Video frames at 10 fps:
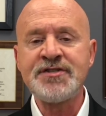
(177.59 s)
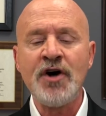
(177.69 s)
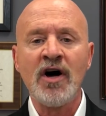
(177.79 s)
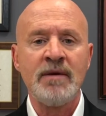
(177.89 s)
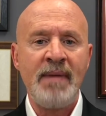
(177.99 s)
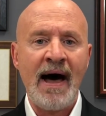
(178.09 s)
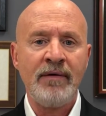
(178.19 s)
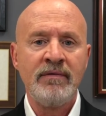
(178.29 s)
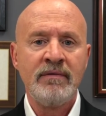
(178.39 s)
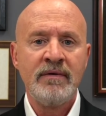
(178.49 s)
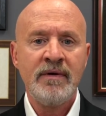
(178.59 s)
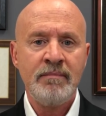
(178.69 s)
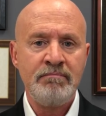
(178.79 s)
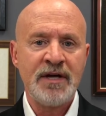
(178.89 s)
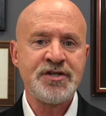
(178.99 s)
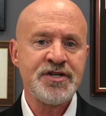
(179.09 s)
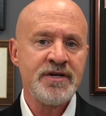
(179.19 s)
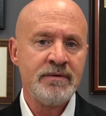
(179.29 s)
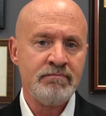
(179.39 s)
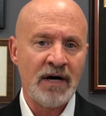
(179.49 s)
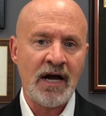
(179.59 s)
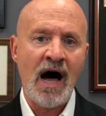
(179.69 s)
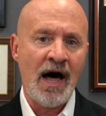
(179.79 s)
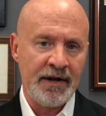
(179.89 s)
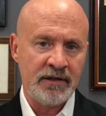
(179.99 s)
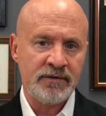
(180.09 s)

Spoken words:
talk about Mitch McConnell.